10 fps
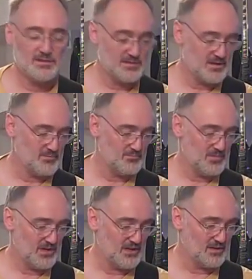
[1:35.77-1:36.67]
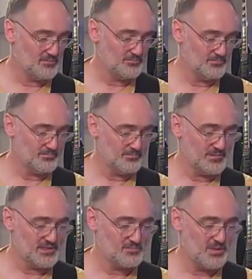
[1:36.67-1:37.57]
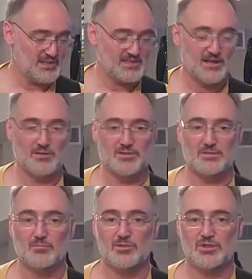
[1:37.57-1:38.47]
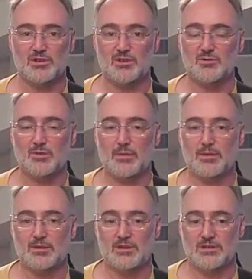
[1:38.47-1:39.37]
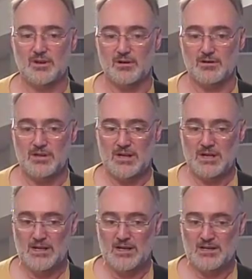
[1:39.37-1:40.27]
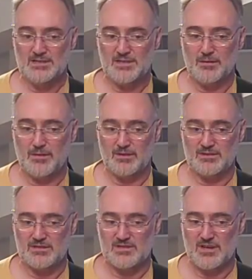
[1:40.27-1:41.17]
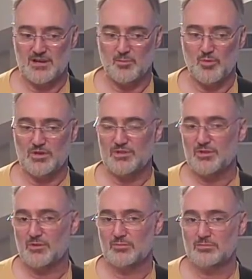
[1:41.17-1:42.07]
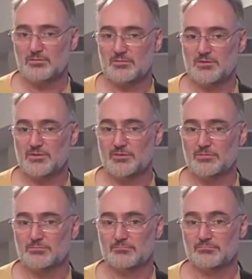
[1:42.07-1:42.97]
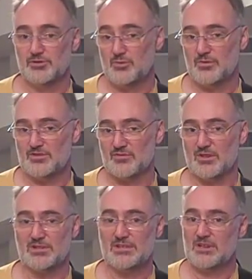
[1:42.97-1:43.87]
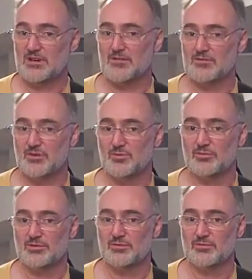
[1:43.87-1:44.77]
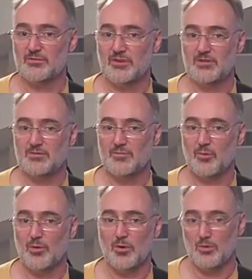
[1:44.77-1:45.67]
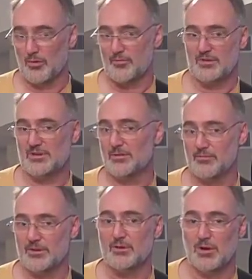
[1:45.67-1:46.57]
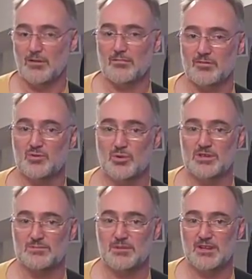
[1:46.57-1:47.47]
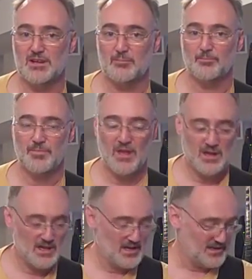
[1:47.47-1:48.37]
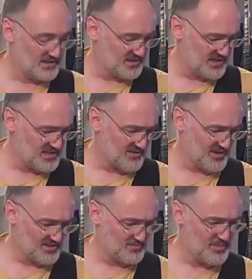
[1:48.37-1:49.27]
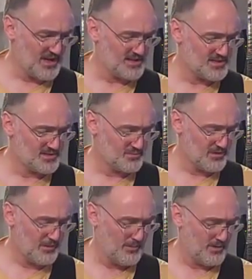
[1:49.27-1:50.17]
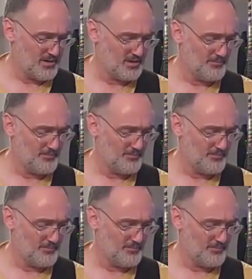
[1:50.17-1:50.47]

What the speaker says: some split sounds. What you can do with the guitar synth is assign one tone to 2 of the strings and another tone to the other 4, or 3 and 3, or however you want to split it up. In this case I've got some patches with